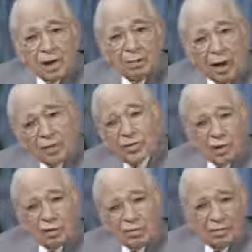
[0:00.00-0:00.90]
about a
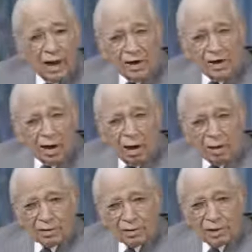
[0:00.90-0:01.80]
third of a million
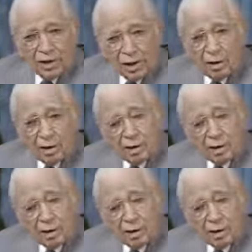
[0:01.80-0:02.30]
dollars a year.